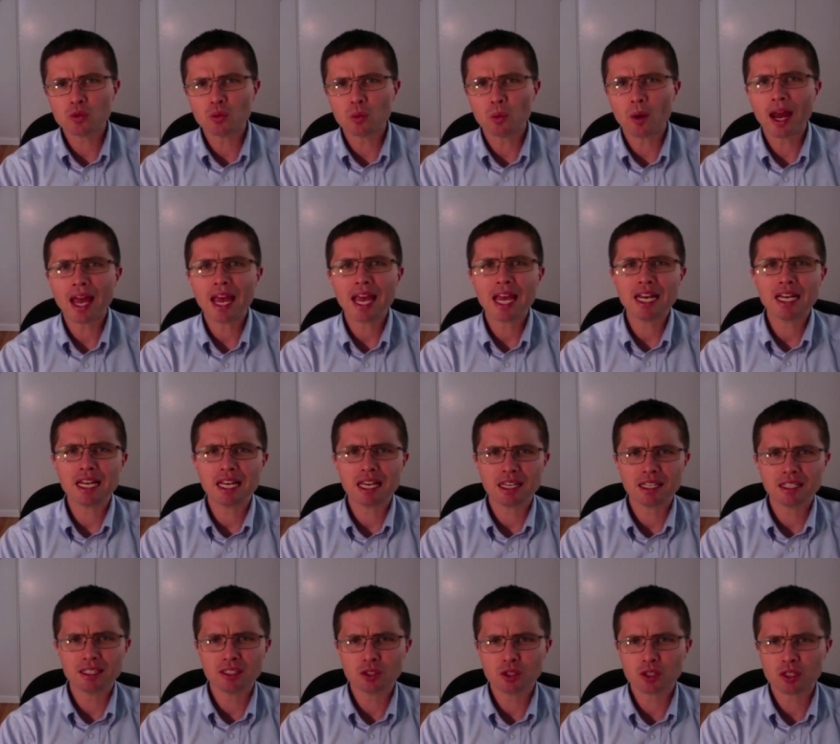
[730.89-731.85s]
reign
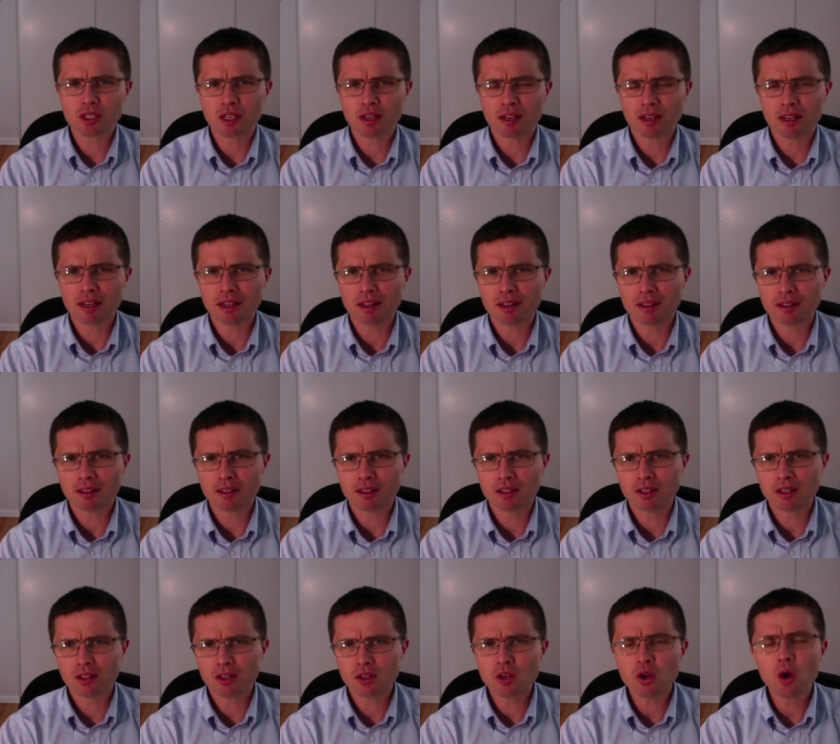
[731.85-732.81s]
is
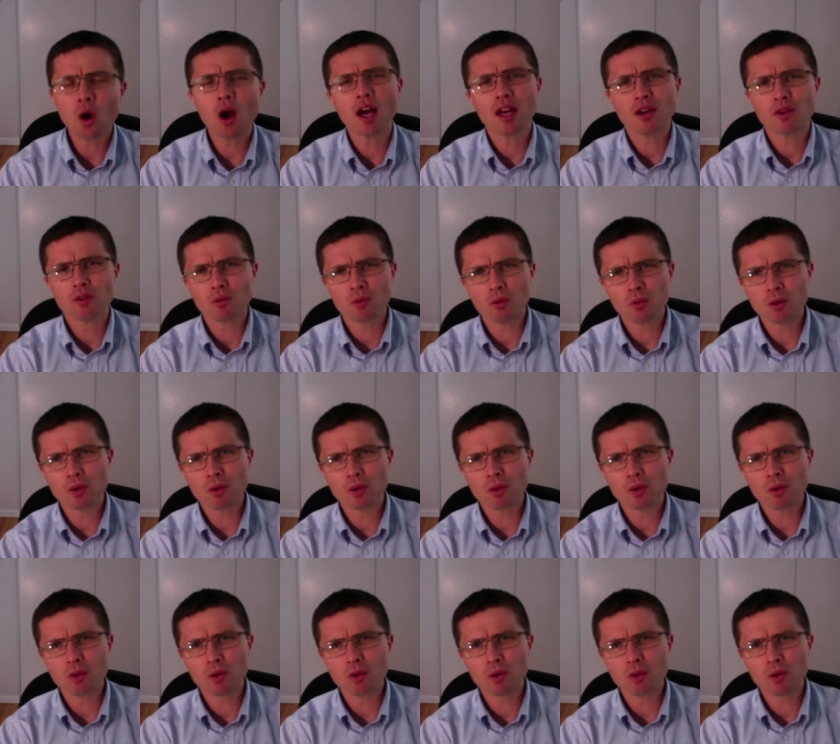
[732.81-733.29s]
not